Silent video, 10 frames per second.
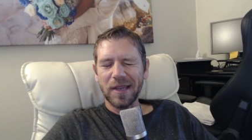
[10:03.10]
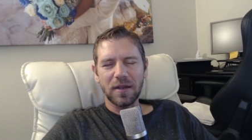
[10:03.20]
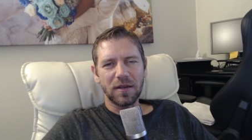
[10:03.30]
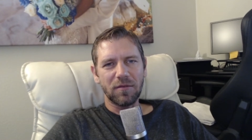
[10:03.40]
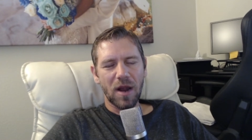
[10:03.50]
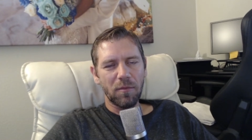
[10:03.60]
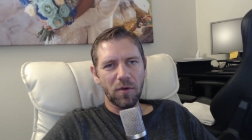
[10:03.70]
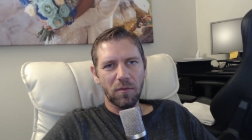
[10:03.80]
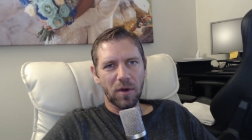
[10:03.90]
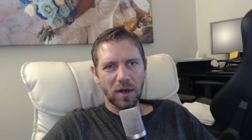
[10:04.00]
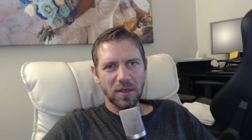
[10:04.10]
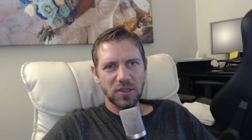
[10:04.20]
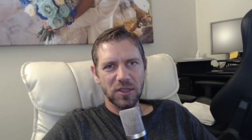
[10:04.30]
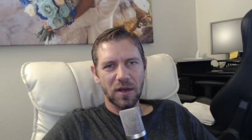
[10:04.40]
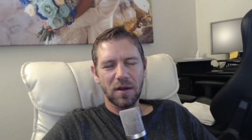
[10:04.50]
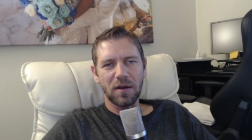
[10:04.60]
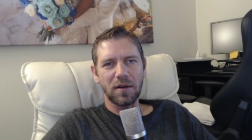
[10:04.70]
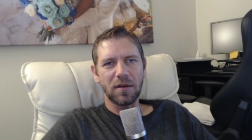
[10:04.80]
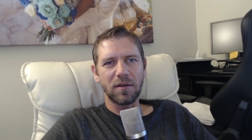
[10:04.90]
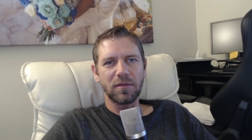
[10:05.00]
and grab more market share
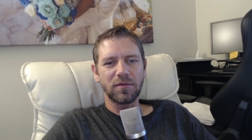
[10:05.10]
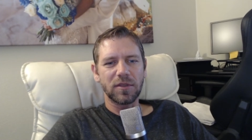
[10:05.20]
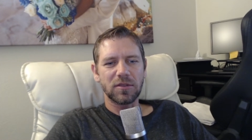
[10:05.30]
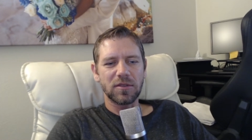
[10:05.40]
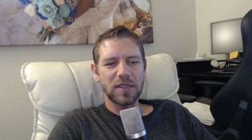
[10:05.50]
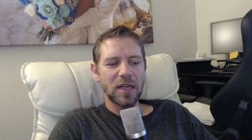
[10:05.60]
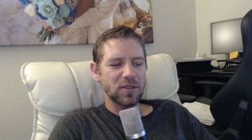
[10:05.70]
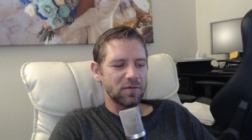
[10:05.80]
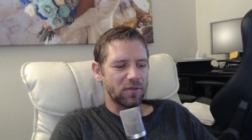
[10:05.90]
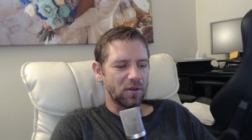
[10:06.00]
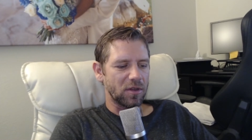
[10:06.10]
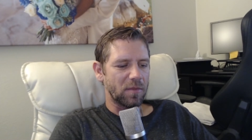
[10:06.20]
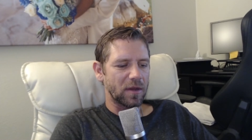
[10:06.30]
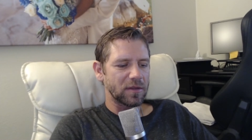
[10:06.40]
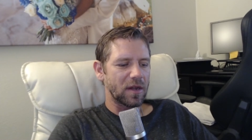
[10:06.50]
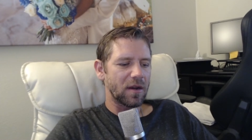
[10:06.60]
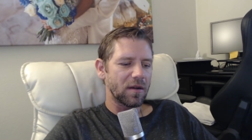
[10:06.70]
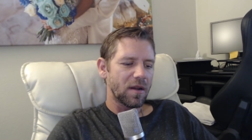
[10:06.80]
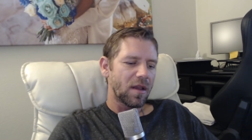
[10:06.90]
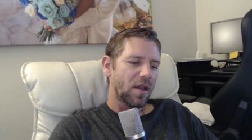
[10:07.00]
of the transaction volume out there.